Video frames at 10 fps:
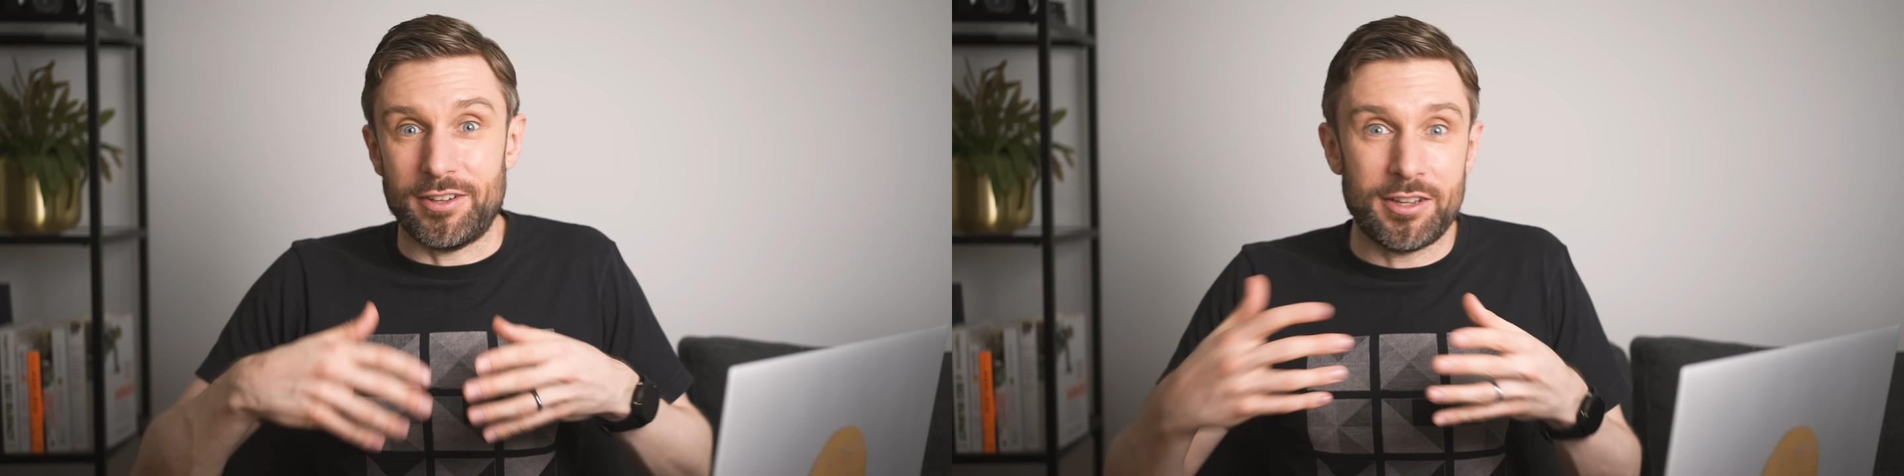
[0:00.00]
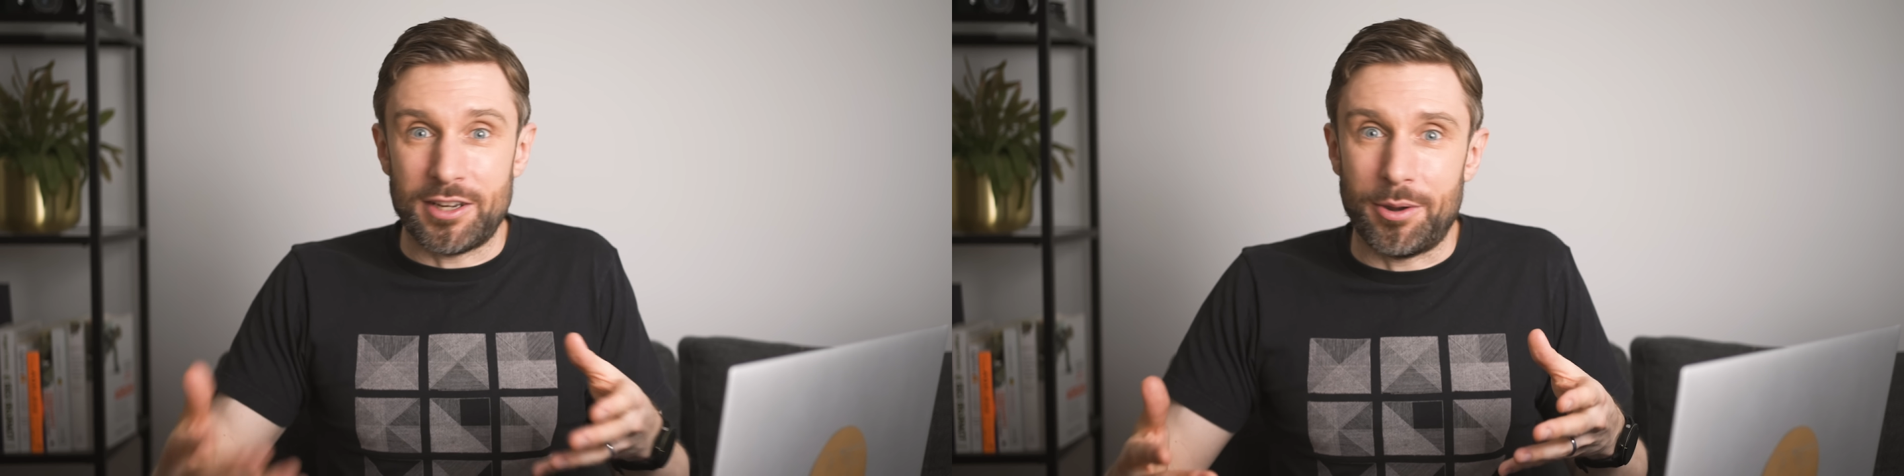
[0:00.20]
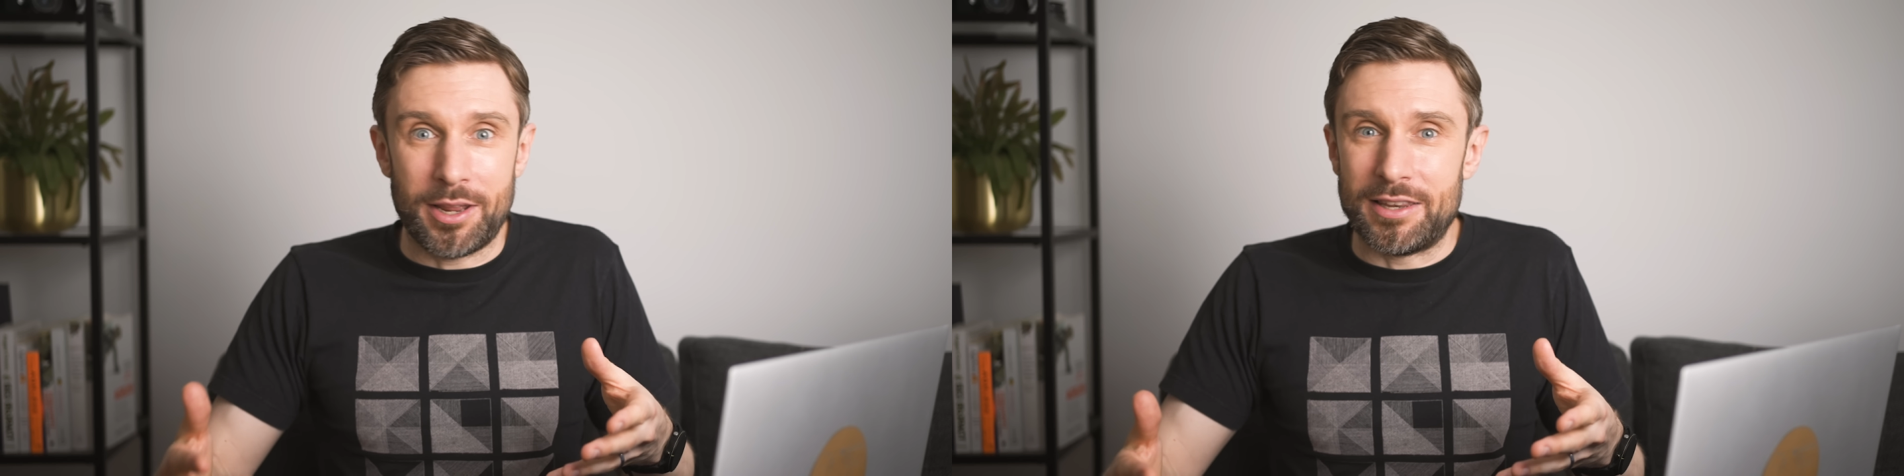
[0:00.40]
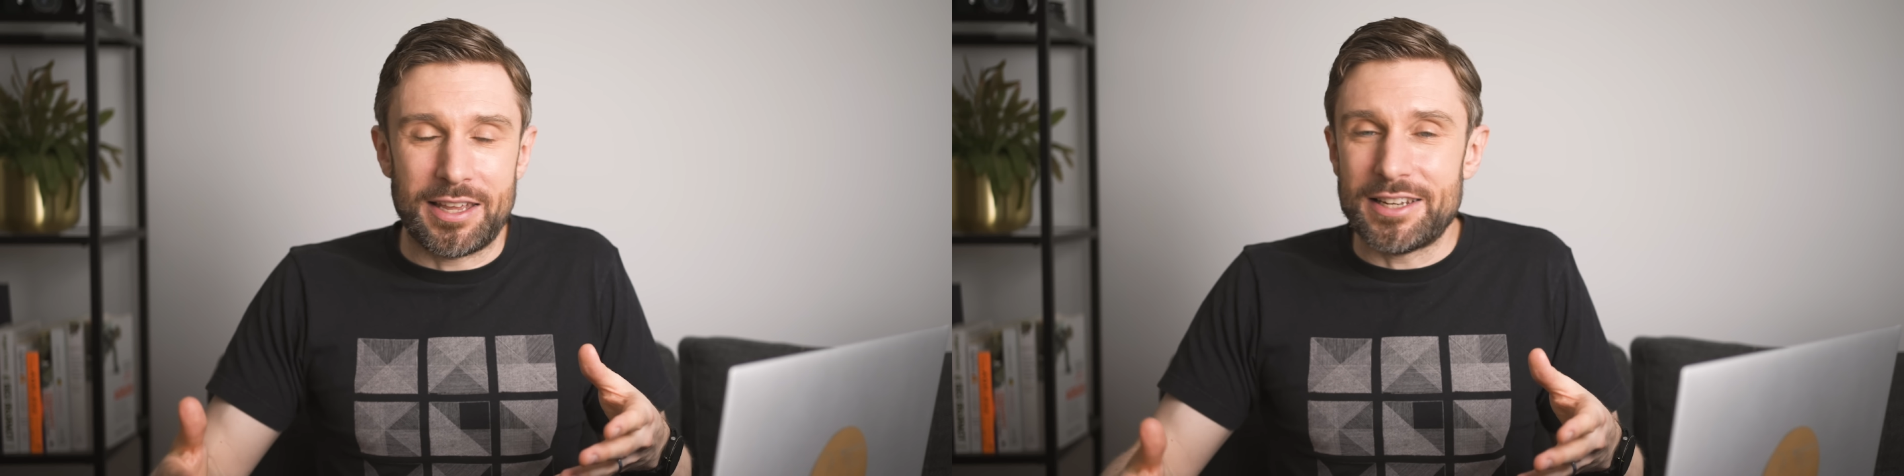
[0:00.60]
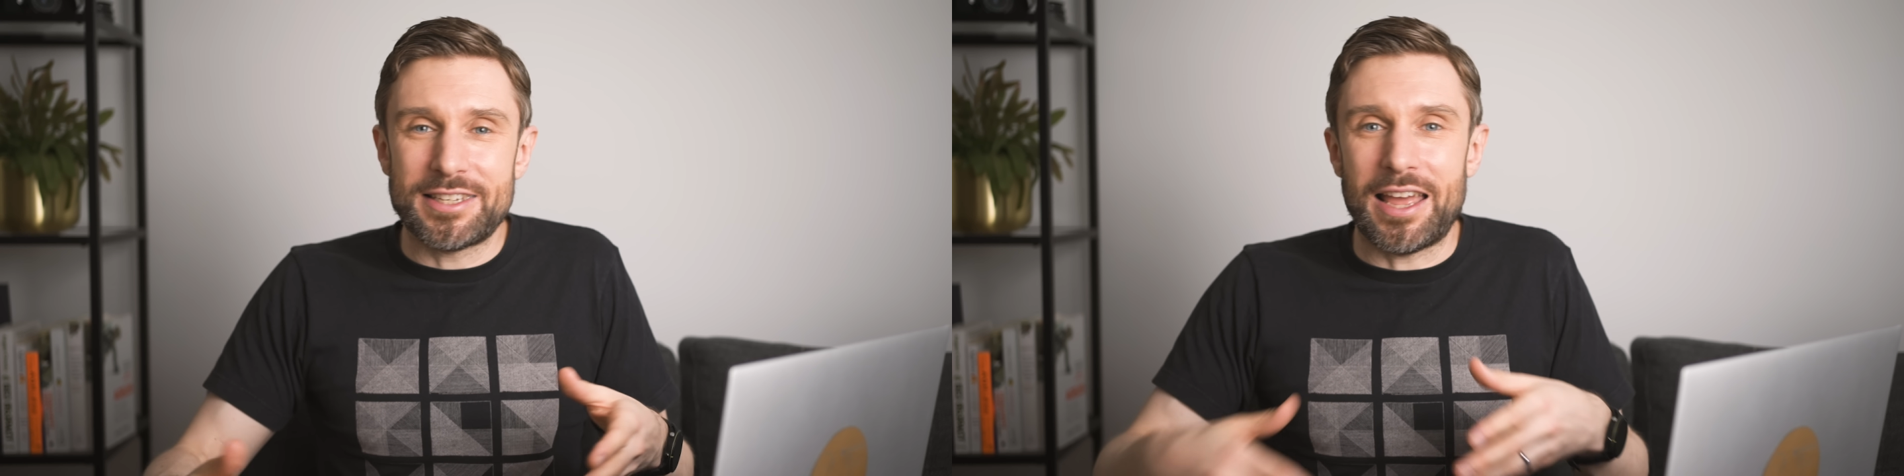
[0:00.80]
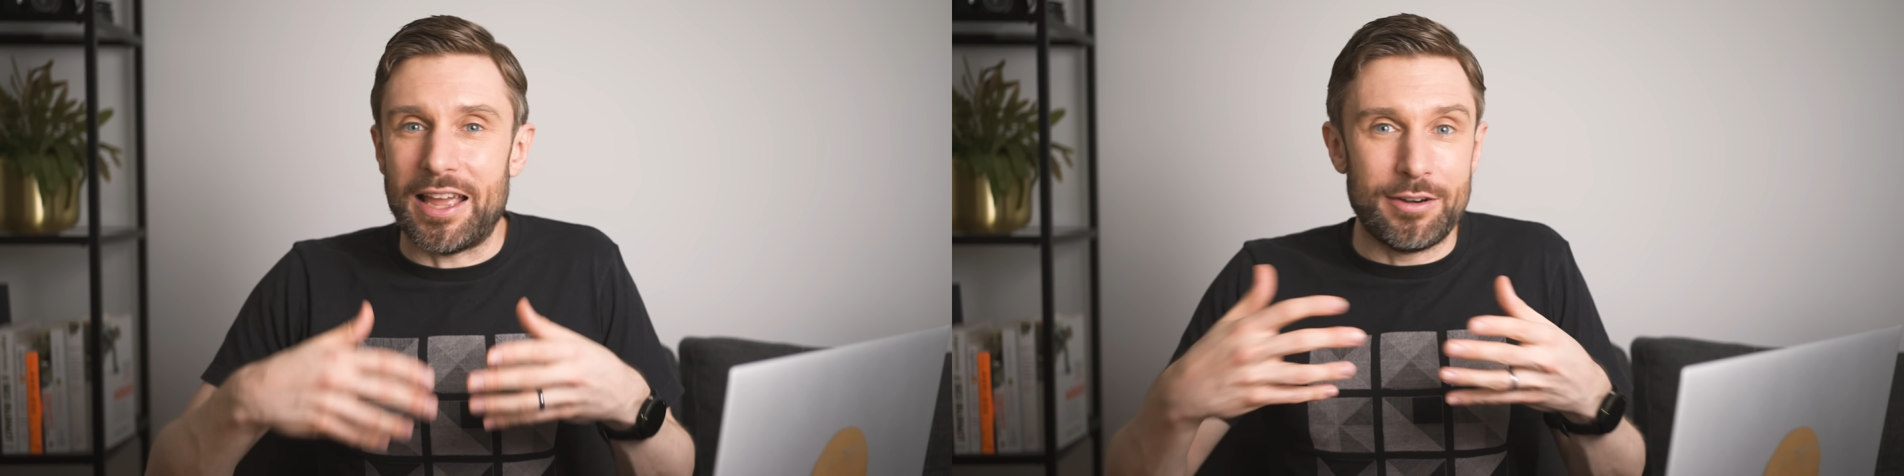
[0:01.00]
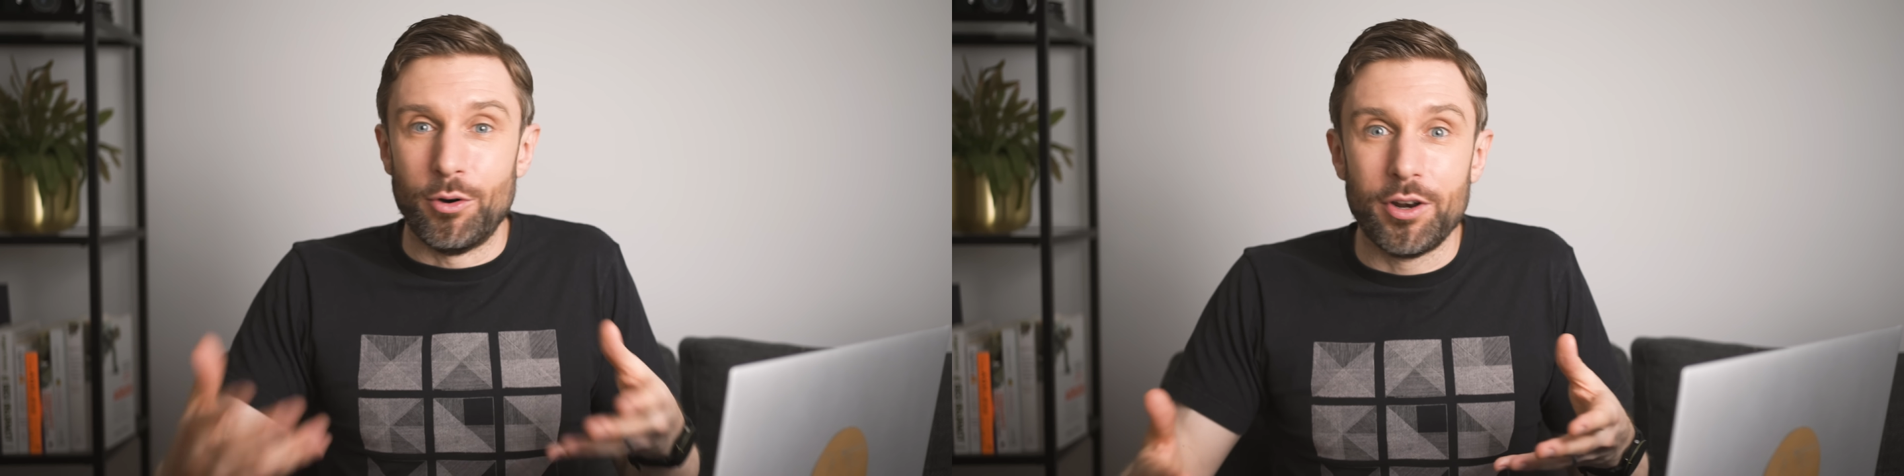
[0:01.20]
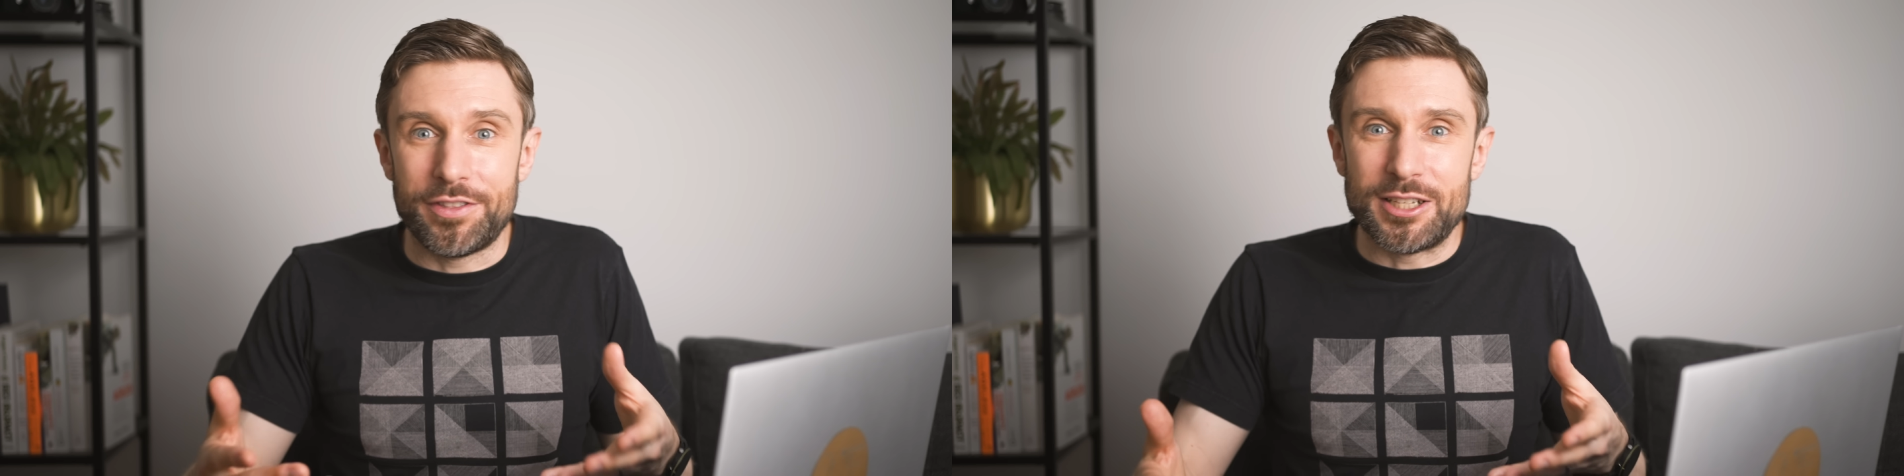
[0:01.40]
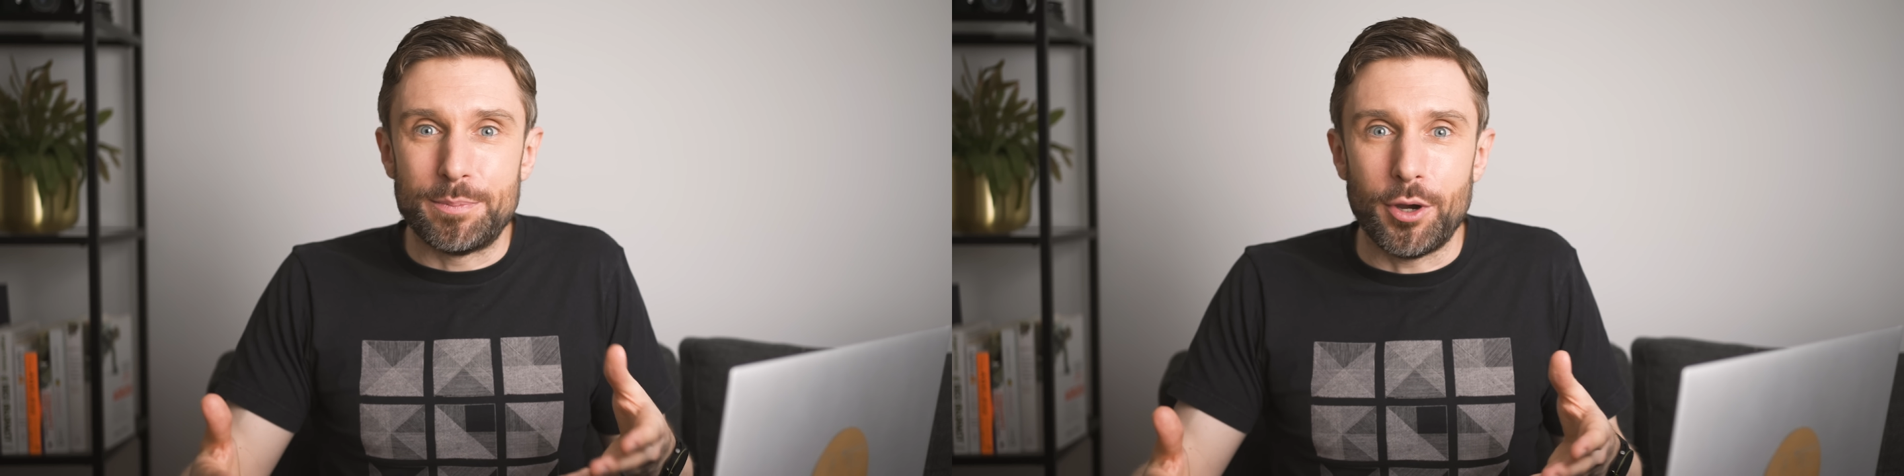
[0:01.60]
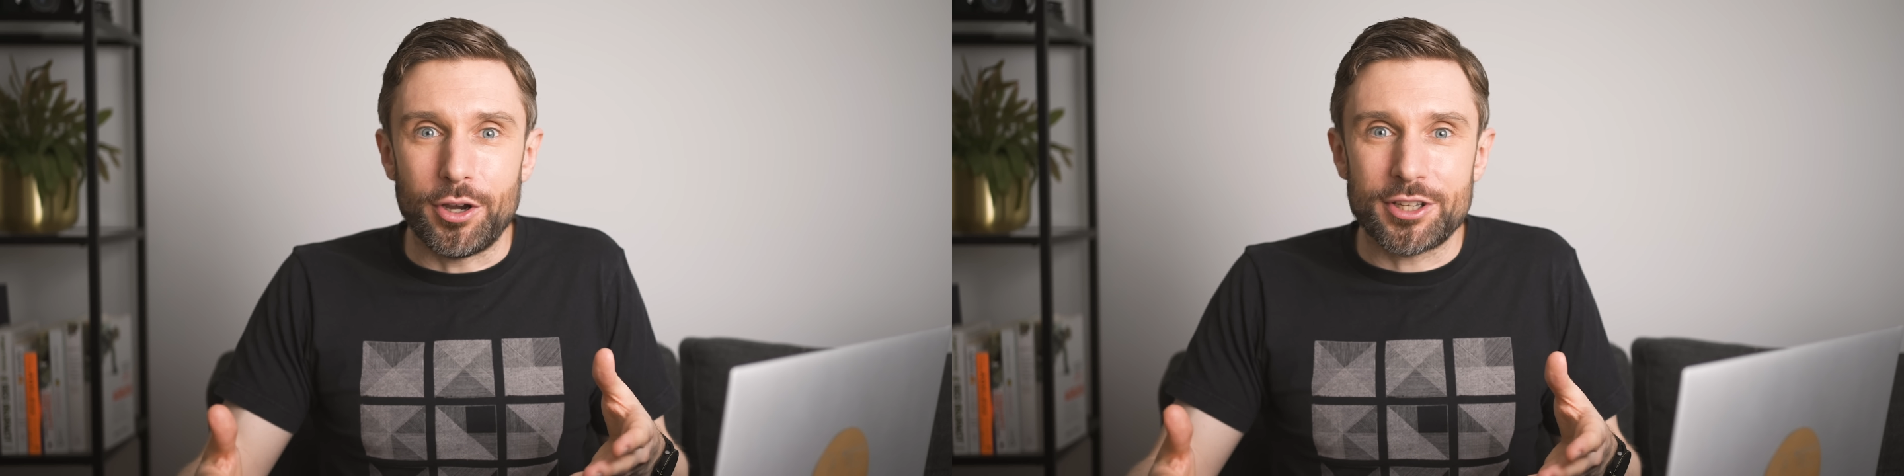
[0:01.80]
in the internet and all of these
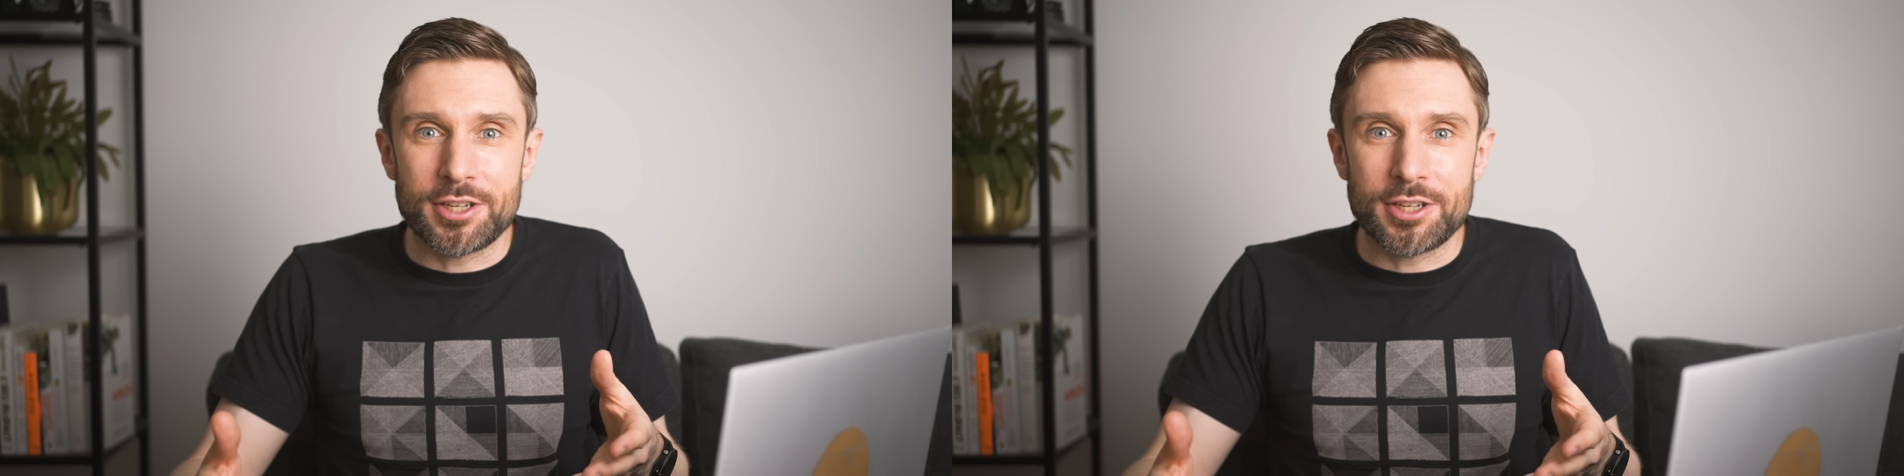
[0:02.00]
books